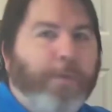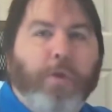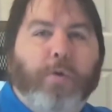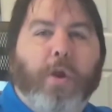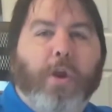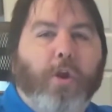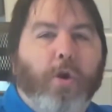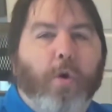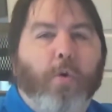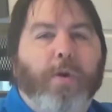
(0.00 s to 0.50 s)
you
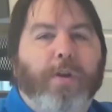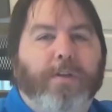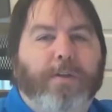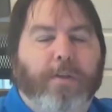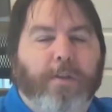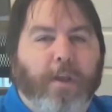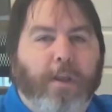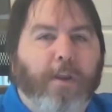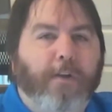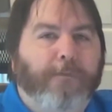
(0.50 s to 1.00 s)
can go into
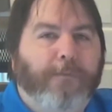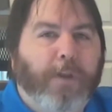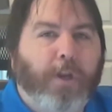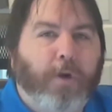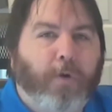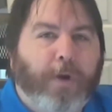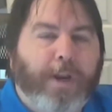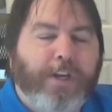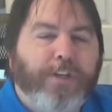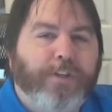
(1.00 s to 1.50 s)
the
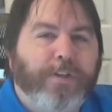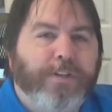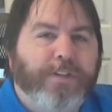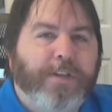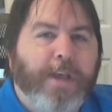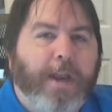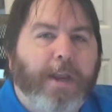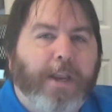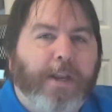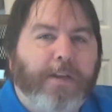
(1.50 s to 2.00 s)
configuration
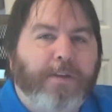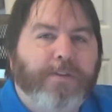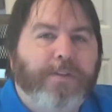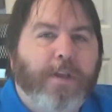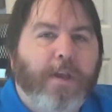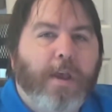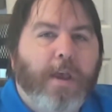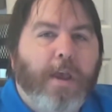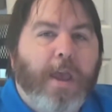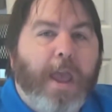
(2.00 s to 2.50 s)
settings